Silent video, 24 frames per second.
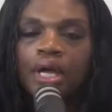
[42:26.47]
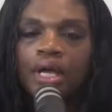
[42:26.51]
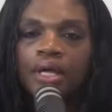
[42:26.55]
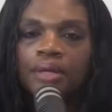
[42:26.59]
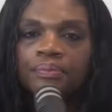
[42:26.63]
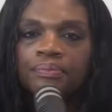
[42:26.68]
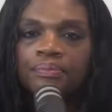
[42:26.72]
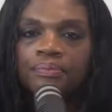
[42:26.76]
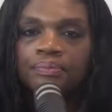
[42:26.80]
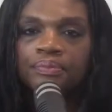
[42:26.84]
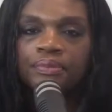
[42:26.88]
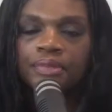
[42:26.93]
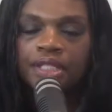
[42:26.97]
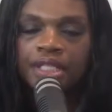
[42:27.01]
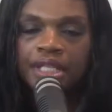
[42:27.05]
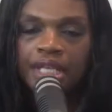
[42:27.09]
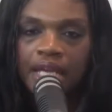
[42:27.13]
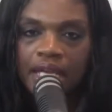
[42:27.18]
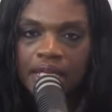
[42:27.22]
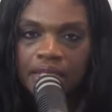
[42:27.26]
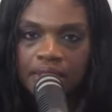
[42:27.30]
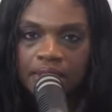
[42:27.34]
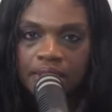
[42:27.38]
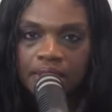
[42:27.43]
um,
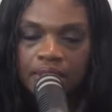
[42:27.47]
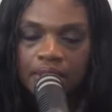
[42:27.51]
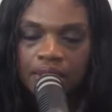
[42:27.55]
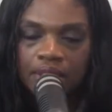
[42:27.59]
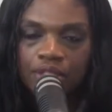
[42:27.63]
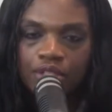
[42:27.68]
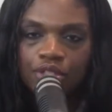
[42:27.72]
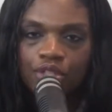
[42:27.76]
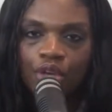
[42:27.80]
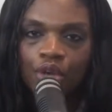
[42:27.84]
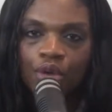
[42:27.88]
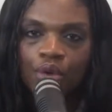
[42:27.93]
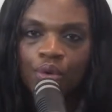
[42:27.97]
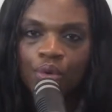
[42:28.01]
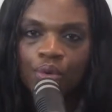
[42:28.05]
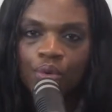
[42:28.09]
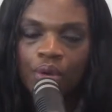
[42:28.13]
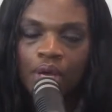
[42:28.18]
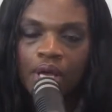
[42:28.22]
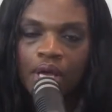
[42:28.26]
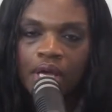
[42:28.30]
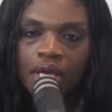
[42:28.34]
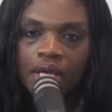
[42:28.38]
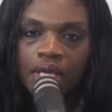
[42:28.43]
yes.
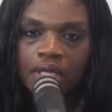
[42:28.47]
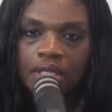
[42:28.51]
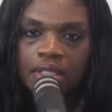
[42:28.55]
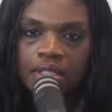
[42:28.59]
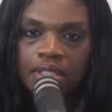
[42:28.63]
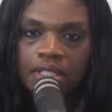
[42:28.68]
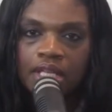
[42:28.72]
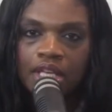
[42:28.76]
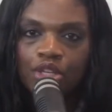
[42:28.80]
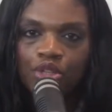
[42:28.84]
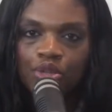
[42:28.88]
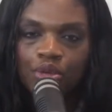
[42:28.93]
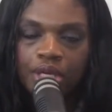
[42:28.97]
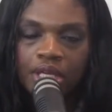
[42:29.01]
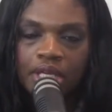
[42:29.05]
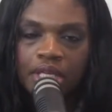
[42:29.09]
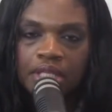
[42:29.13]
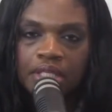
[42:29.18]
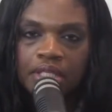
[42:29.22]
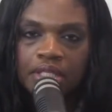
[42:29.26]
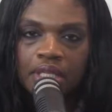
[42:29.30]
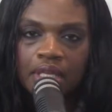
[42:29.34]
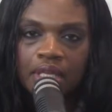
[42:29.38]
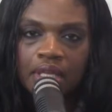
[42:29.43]
So uh, Sandra
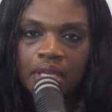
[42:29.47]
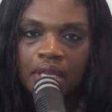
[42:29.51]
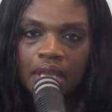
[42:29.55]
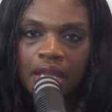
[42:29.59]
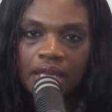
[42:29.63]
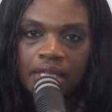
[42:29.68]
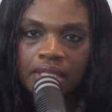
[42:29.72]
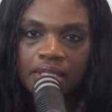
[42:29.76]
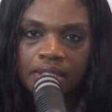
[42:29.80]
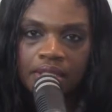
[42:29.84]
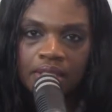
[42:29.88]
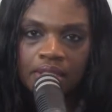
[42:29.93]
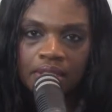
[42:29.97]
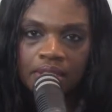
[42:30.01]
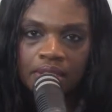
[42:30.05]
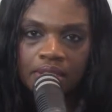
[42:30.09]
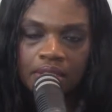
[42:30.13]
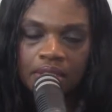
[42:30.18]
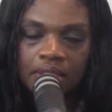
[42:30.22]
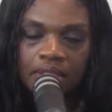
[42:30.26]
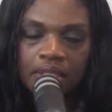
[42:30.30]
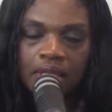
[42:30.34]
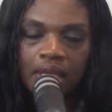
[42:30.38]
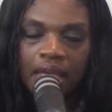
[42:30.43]
is a
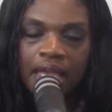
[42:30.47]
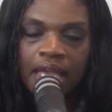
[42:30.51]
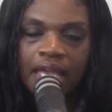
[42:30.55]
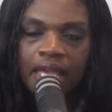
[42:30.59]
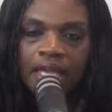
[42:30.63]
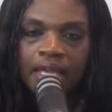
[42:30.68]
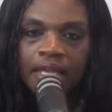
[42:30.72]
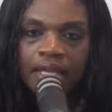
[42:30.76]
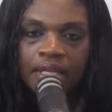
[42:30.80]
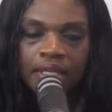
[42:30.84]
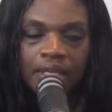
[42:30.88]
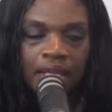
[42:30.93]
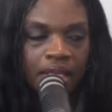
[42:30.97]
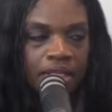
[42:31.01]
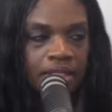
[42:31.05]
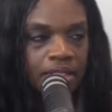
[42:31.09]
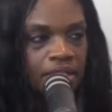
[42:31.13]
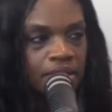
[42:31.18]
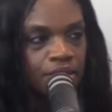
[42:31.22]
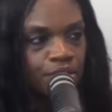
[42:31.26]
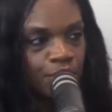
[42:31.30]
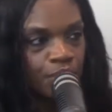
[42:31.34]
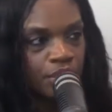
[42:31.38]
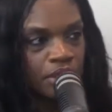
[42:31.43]
licensed a
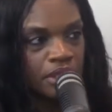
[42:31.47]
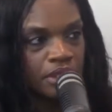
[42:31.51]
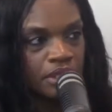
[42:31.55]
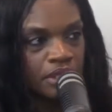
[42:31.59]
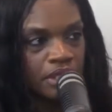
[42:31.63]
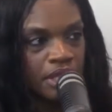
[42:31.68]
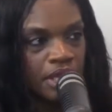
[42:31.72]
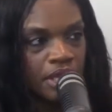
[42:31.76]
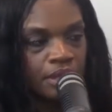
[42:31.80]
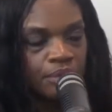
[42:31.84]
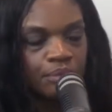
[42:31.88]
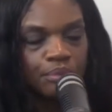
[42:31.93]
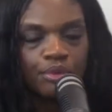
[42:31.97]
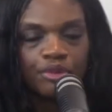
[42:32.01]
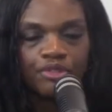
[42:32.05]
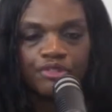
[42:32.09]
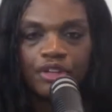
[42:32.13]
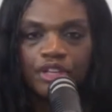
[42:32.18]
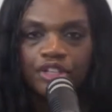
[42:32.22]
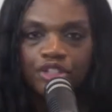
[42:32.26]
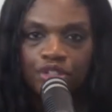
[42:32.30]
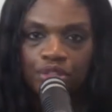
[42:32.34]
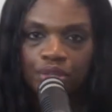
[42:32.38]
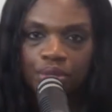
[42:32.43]
licensed real estate
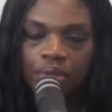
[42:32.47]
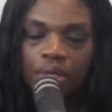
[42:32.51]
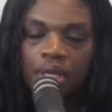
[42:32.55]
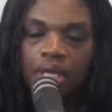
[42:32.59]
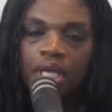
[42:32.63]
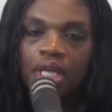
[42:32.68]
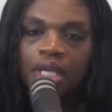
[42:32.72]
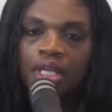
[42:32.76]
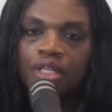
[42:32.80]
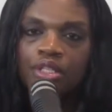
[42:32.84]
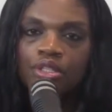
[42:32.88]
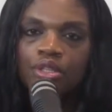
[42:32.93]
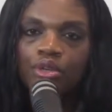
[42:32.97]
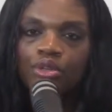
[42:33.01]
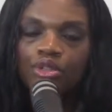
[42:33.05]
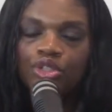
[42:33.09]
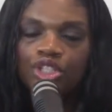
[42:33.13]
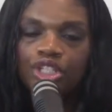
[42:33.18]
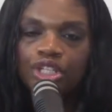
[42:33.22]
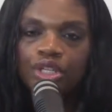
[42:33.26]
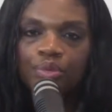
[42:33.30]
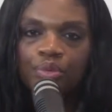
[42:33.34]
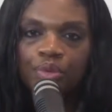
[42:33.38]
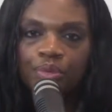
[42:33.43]
professional. So
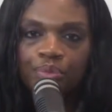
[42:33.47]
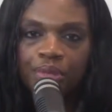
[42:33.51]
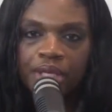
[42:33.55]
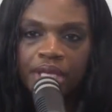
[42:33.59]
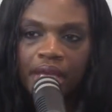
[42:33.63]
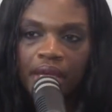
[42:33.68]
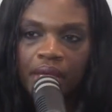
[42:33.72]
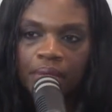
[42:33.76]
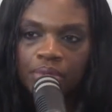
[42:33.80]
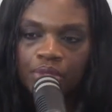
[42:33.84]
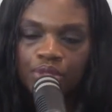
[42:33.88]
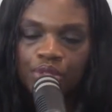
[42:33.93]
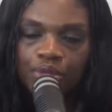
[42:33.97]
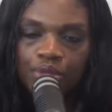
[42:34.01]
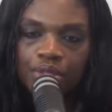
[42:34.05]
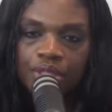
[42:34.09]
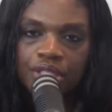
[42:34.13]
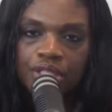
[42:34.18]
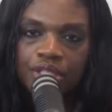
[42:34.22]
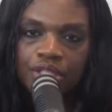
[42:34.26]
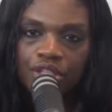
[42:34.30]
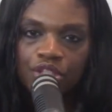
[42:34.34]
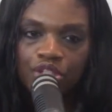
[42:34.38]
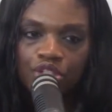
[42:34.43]
she would be able to
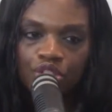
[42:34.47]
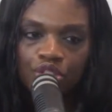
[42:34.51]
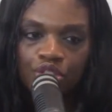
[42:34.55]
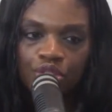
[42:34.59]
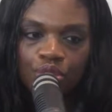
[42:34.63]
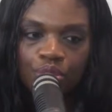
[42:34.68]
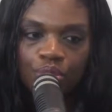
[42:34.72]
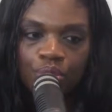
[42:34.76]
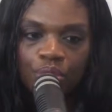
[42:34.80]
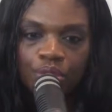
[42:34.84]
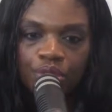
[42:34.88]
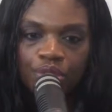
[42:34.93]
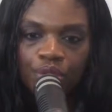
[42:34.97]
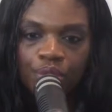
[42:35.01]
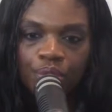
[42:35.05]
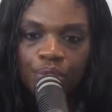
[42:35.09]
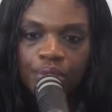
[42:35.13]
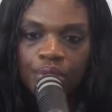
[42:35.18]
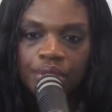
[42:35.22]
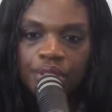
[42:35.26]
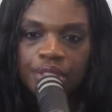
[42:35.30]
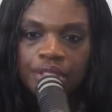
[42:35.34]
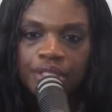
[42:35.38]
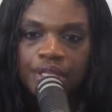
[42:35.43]
assist you with your
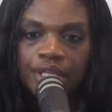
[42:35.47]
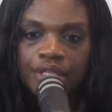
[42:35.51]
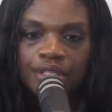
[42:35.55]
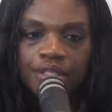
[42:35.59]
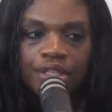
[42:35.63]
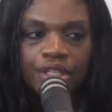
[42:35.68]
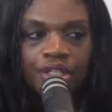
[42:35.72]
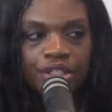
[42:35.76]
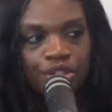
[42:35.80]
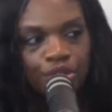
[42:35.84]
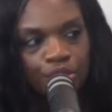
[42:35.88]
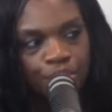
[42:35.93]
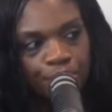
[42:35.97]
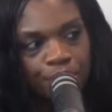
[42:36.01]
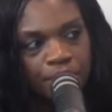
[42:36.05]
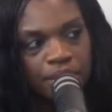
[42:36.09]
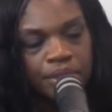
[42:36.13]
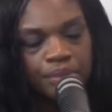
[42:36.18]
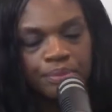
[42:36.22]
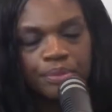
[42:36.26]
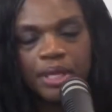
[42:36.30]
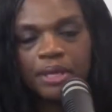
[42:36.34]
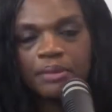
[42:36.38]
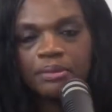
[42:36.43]
real estate needs. You'll
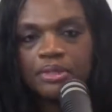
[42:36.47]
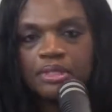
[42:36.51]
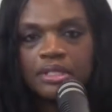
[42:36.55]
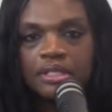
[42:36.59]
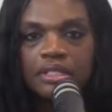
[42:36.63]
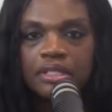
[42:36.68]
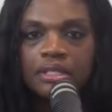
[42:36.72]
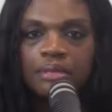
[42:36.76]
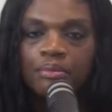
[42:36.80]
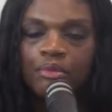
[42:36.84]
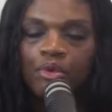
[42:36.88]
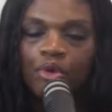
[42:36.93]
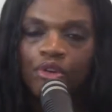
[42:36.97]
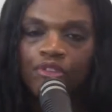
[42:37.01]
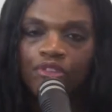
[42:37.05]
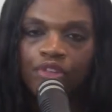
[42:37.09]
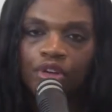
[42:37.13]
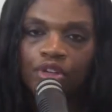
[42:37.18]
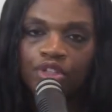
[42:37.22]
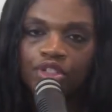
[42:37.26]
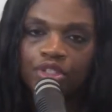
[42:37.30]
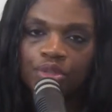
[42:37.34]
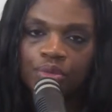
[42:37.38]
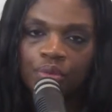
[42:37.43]
be able to see more of
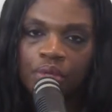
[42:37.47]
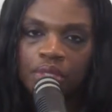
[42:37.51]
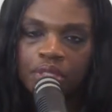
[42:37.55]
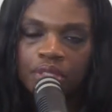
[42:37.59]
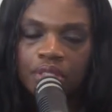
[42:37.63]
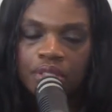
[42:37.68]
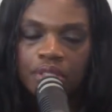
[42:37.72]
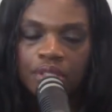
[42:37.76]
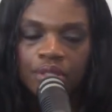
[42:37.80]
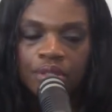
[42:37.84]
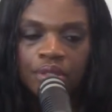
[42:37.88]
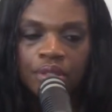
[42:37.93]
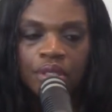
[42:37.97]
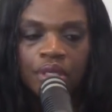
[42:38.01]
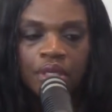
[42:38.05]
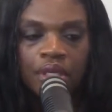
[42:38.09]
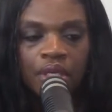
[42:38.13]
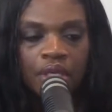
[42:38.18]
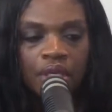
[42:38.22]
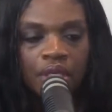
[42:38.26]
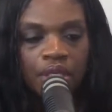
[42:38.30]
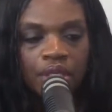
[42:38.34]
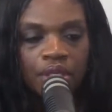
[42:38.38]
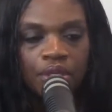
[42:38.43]
her. She wants to,
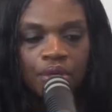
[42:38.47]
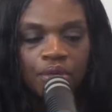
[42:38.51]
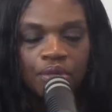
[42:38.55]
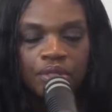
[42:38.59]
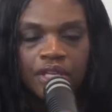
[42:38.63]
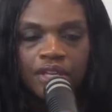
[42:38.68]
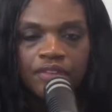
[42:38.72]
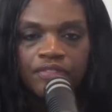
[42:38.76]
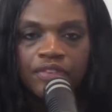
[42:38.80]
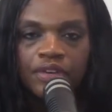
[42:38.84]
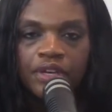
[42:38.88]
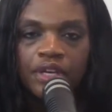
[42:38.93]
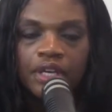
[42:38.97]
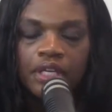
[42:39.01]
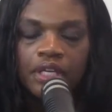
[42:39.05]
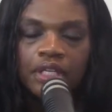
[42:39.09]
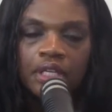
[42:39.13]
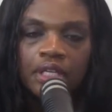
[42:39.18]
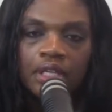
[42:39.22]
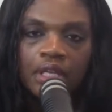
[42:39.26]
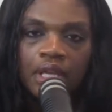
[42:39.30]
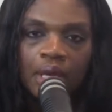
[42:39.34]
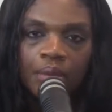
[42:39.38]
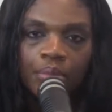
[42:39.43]
you know,
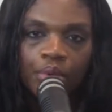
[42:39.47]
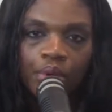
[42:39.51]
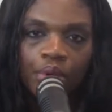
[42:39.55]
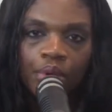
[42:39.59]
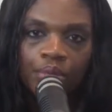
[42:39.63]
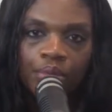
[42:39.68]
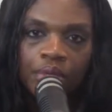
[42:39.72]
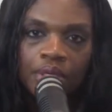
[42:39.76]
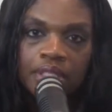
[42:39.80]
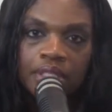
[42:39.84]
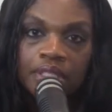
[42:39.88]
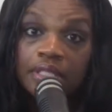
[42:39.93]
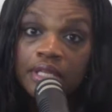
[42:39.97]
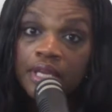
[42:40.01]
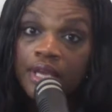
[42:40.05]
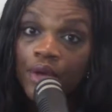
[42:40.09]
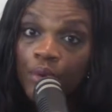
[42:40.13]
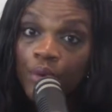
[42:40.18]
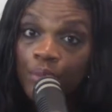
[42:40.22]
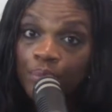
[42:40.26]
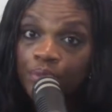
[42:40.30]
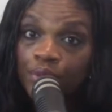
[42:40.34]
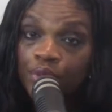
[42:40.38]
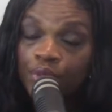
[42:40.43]
definitely collaborate with us to
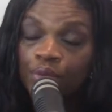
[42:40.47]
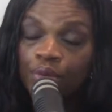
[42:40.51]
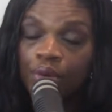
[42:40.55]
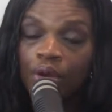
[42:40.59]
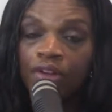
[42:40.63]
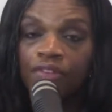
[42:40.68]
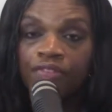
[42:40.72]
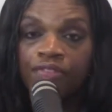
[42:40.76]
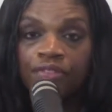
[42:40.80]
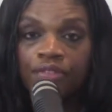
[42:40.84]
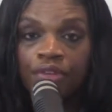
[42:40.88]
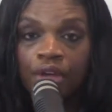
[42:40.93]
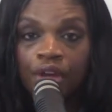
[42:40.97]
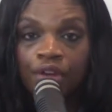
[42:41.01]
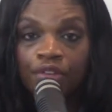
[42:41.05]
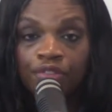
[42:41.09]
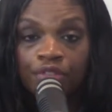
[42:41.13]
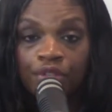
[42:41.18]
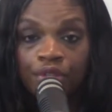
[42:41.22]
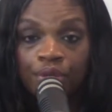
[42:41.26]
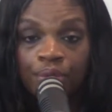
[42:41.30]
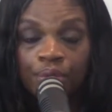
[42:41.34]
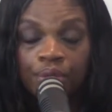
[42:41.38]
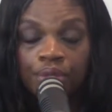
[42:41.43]
help you, our, our
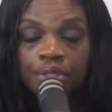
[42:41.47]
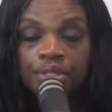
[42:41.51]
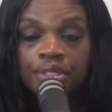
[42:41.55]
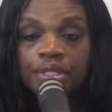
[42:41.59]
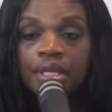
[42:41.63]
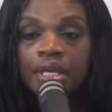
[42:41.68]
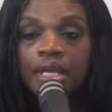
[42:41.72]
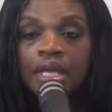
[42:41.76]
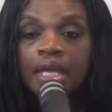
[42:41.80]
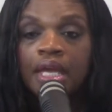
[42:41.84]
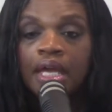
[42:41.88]
viewers.